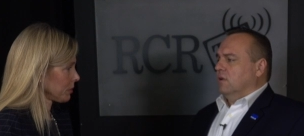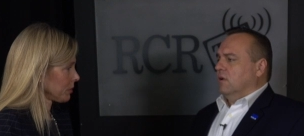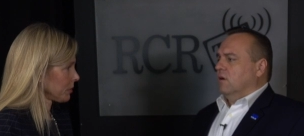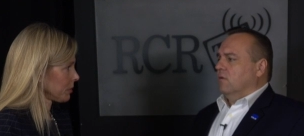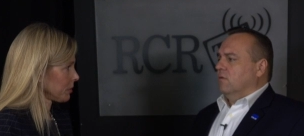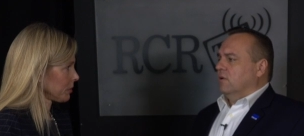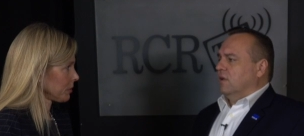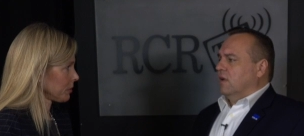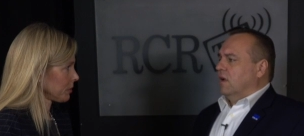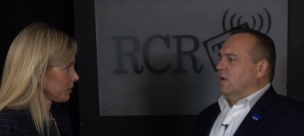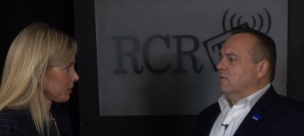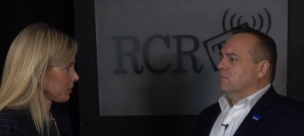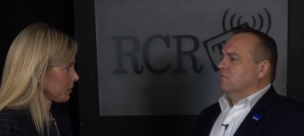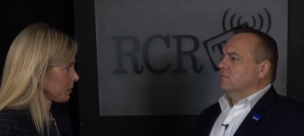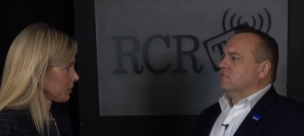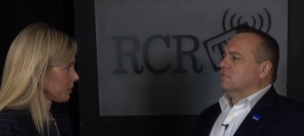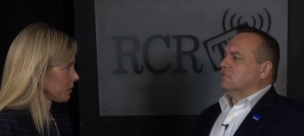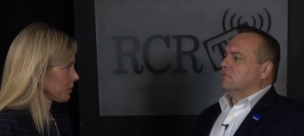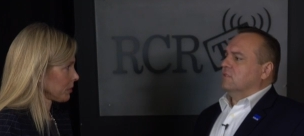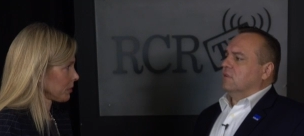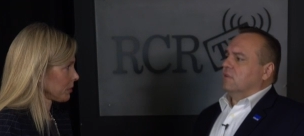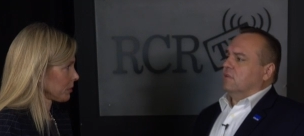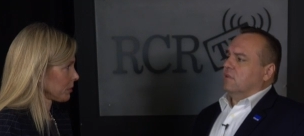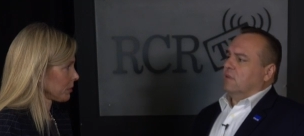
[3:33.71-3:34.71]
Speaker 1: the
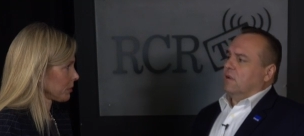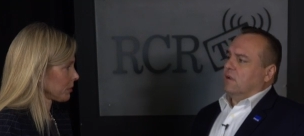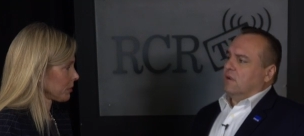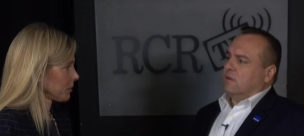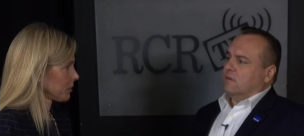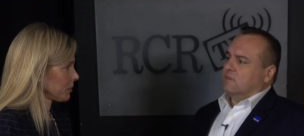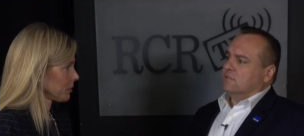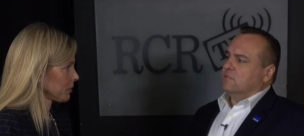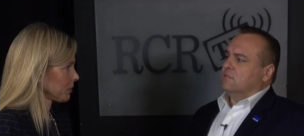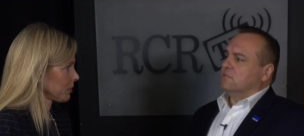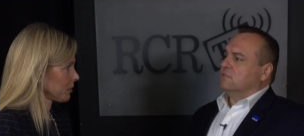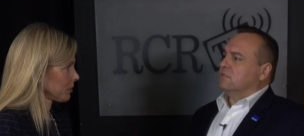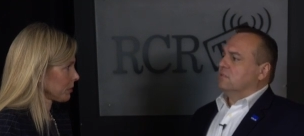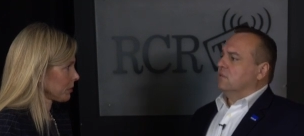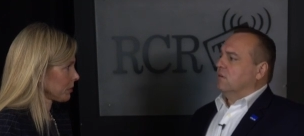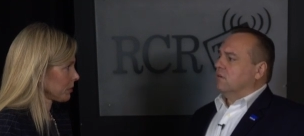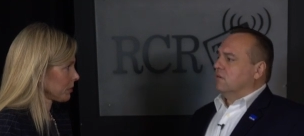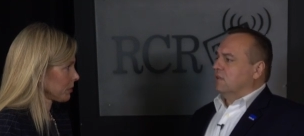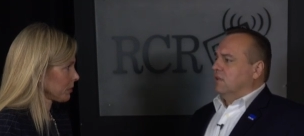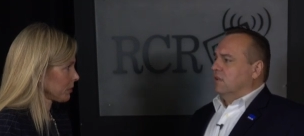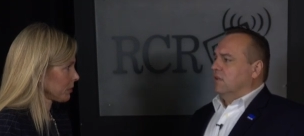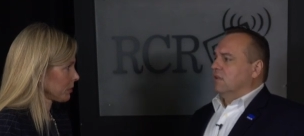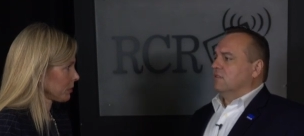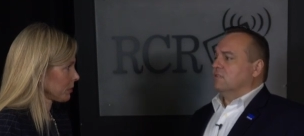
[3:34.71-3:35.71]
OEMs, you know, the Ericssons and
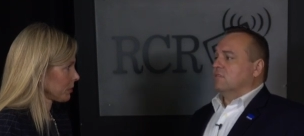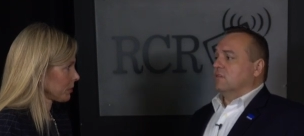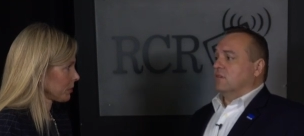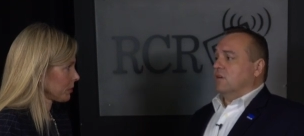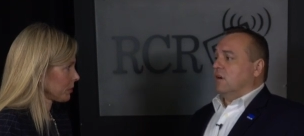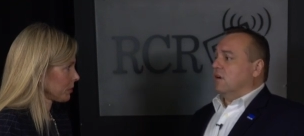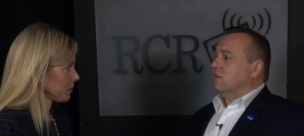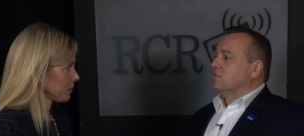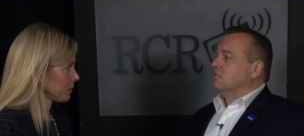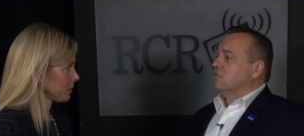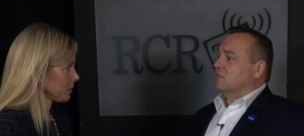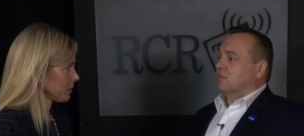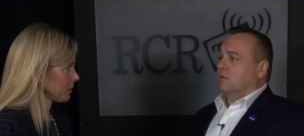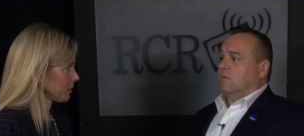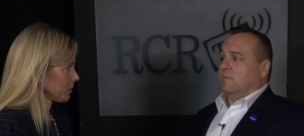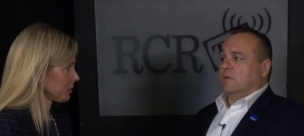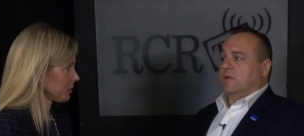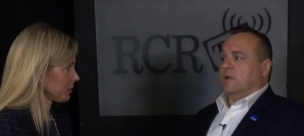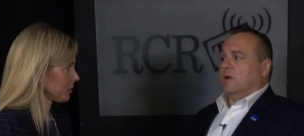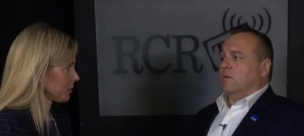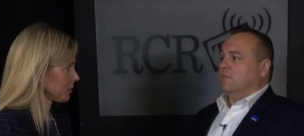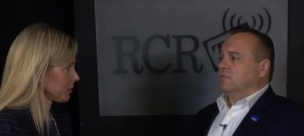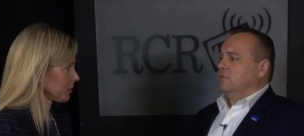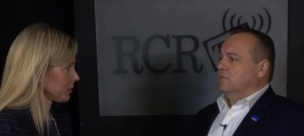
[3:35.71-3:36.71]
Nokia's, they're also
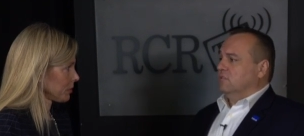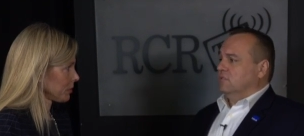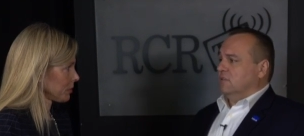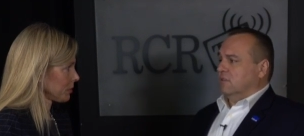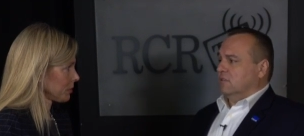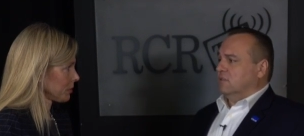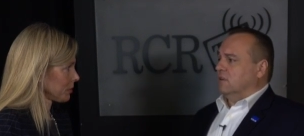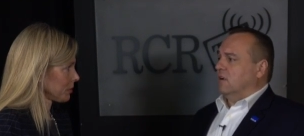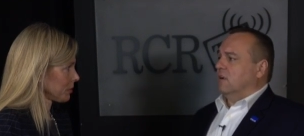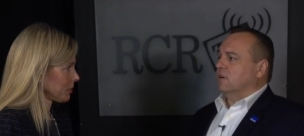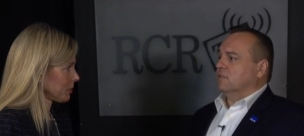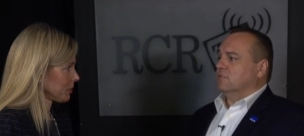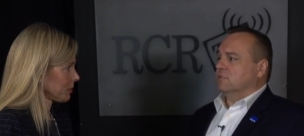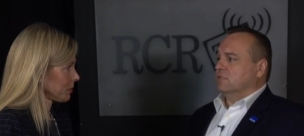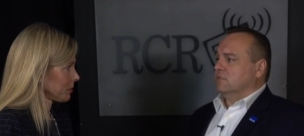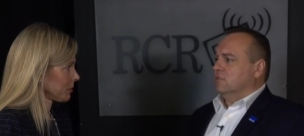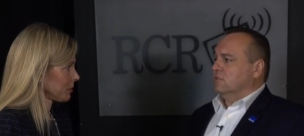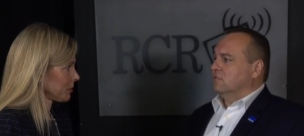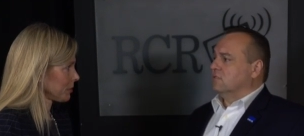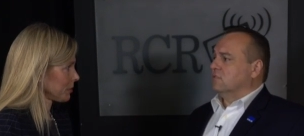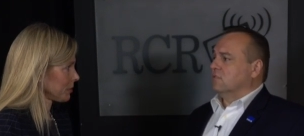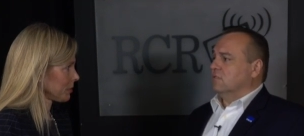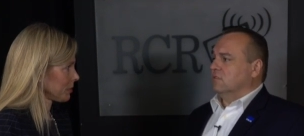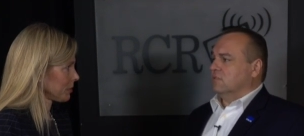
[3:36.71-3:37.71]
coming out with new technology,
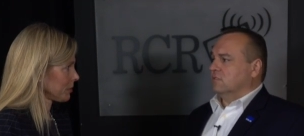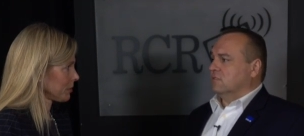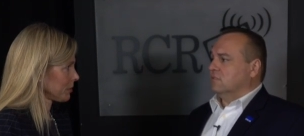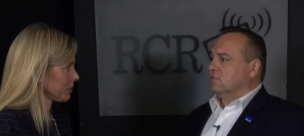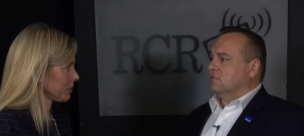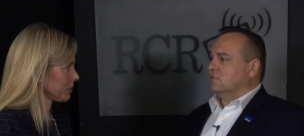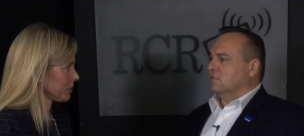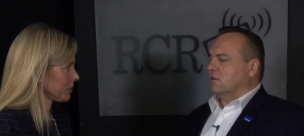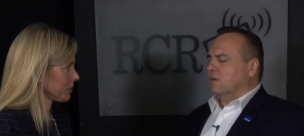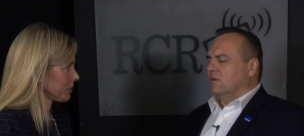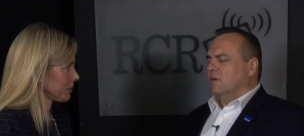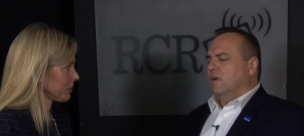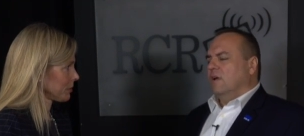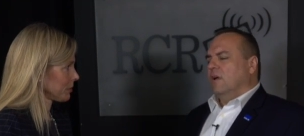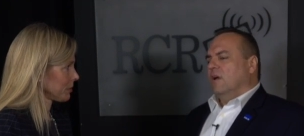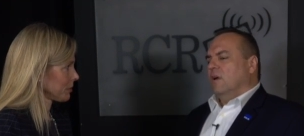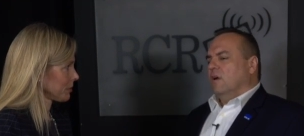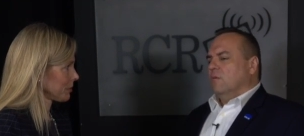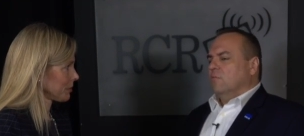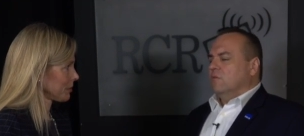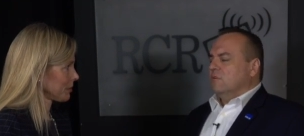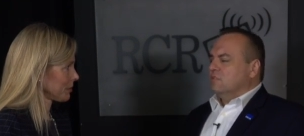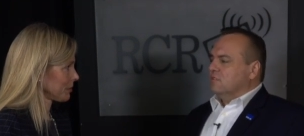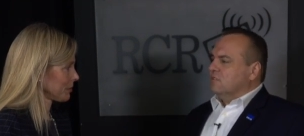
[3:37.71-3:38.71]
new solutions. So
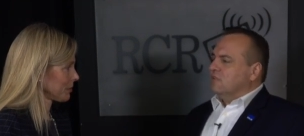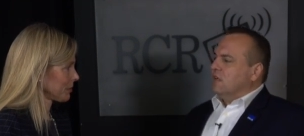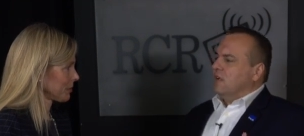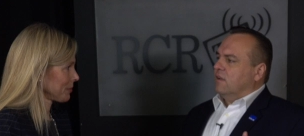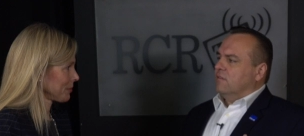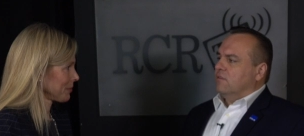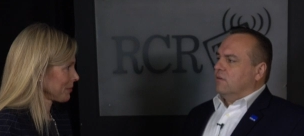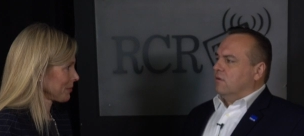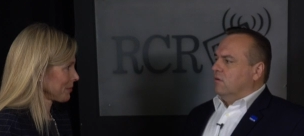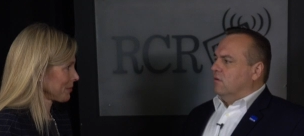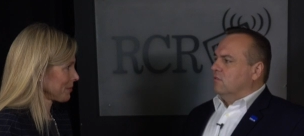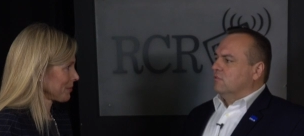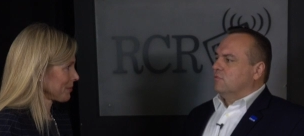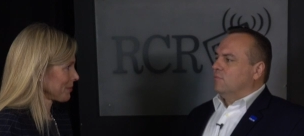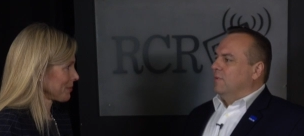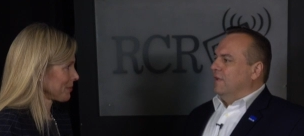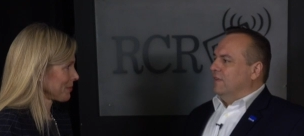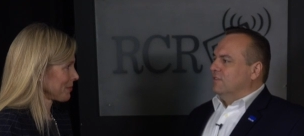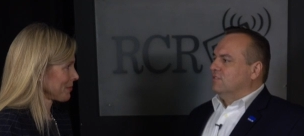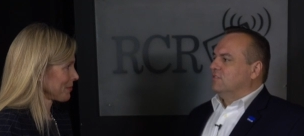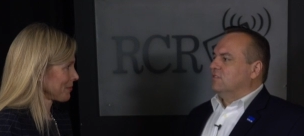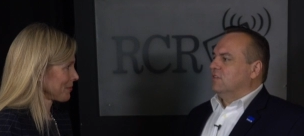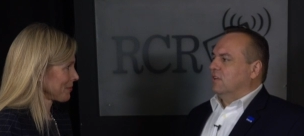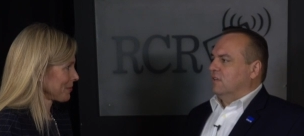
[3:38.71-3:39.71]
we'll see how the whole
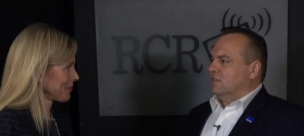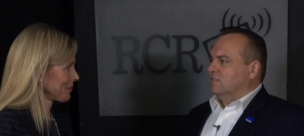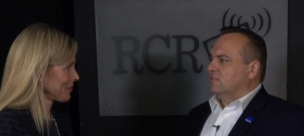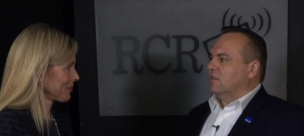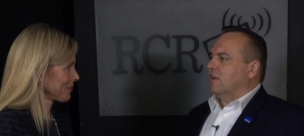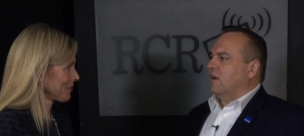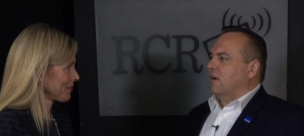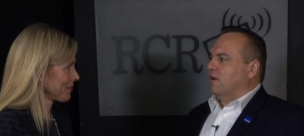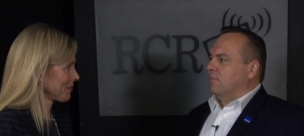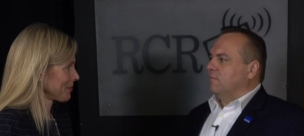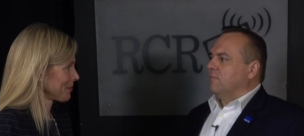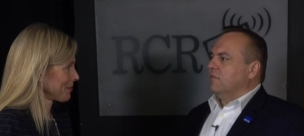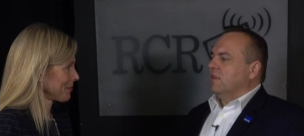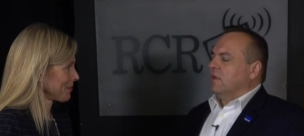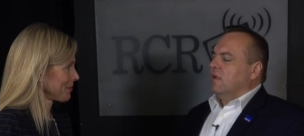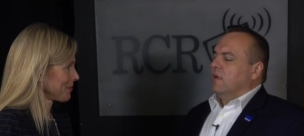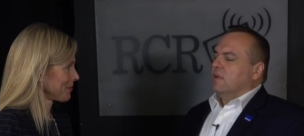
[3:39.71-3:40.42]
space shakes out.